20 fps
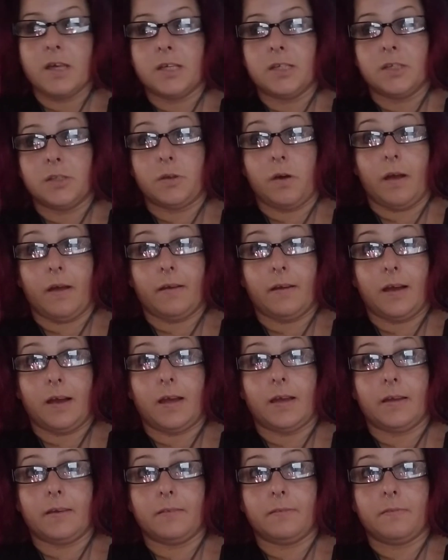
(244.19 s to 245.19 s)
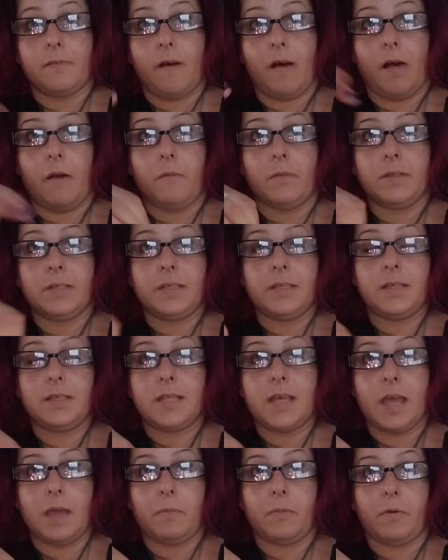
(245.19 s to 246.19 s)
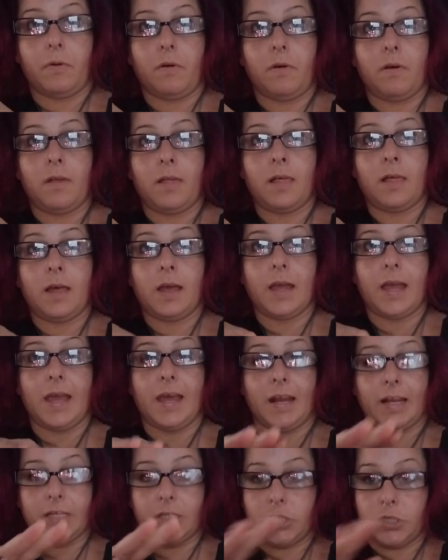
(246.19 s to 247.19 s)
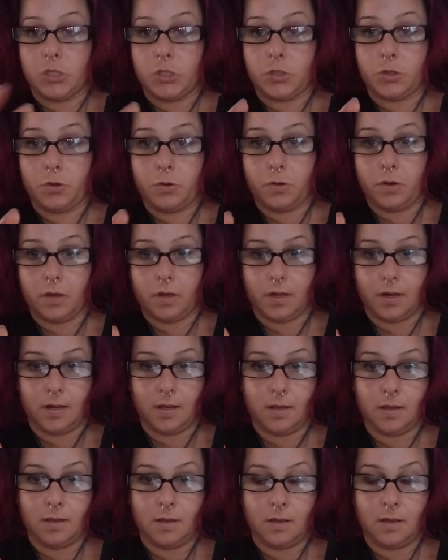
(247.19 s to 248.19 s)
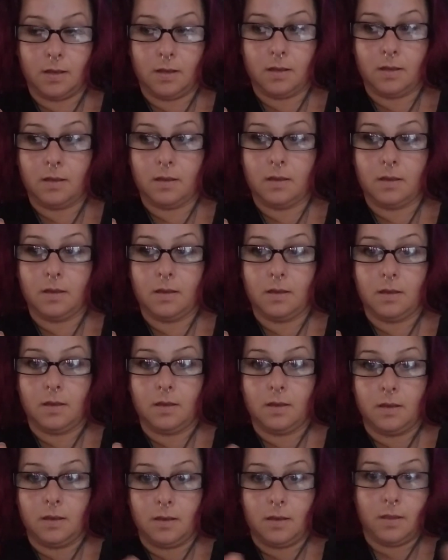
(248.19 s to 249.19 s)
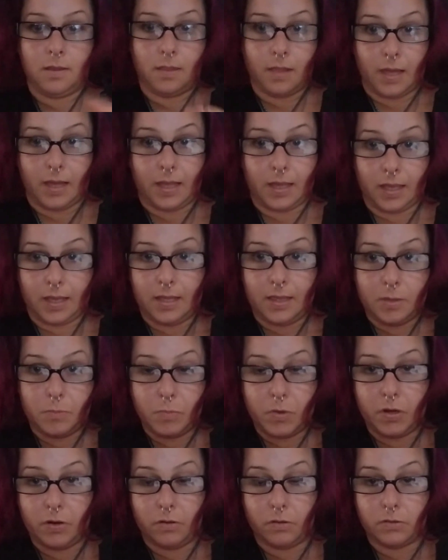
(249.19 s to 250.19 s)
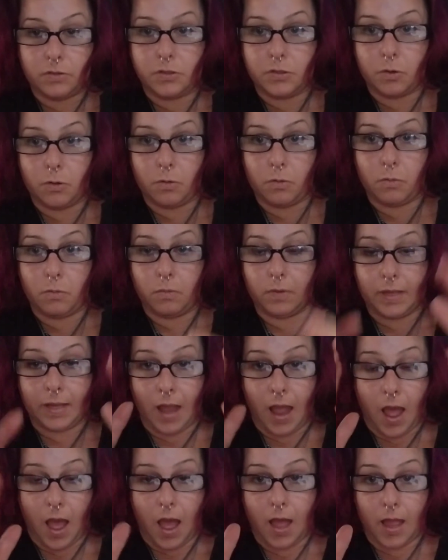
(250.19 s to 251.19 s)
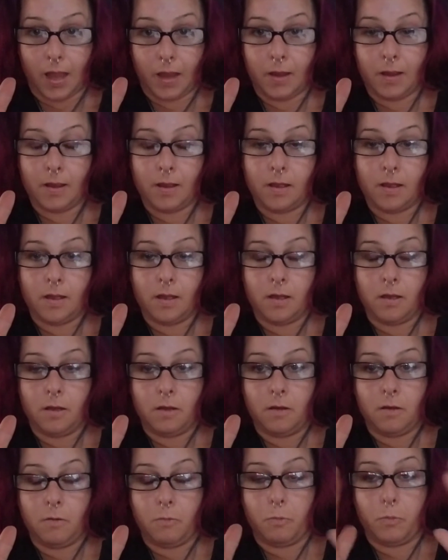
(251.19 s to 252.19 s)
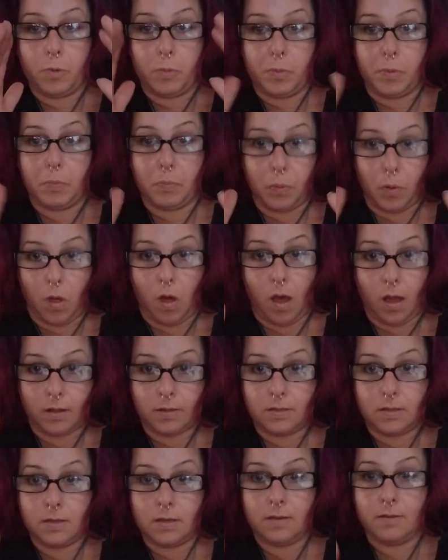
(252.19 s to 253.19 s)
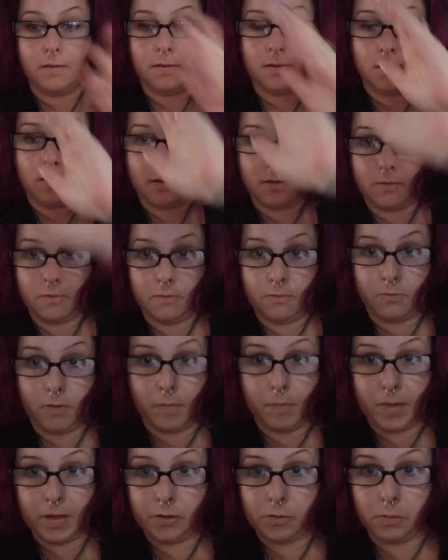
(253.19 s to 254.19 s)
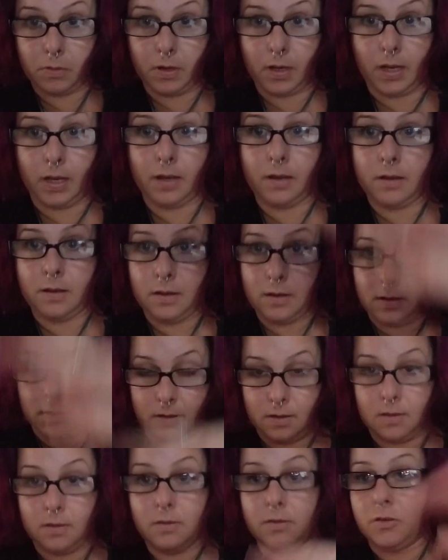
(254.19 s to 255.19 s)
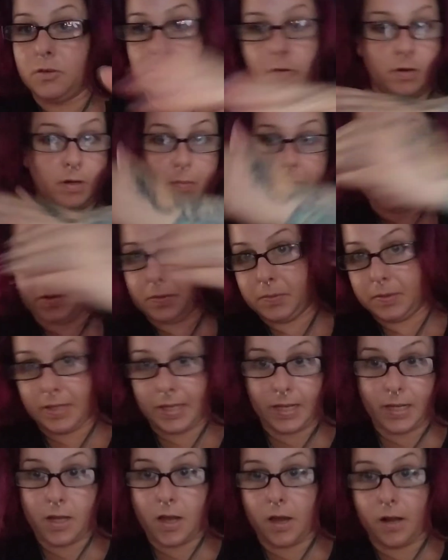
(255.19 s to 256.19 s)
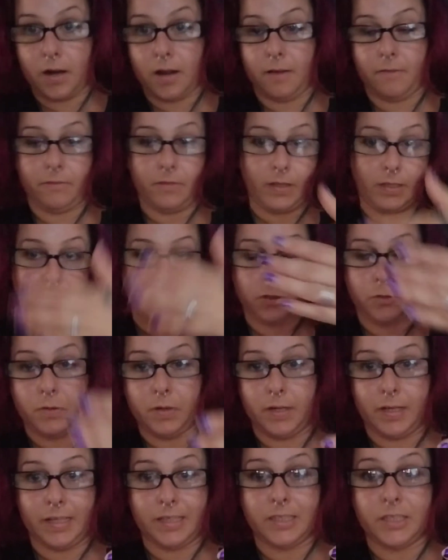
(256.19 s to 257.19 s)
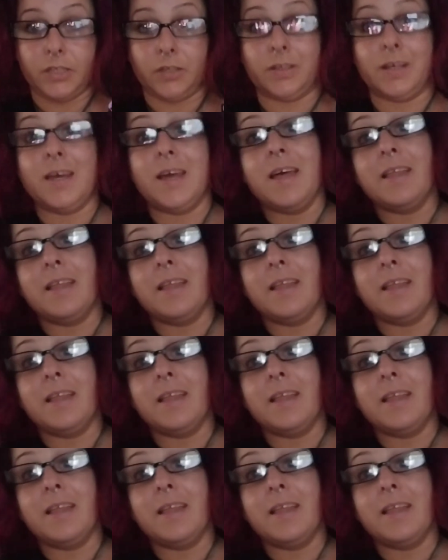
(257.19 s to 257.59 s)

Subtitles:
So I went to the table, and I stood like in the middle, so like I would be blocked from that tree. You know what I mean? It would like cut off like a screen, like a shield.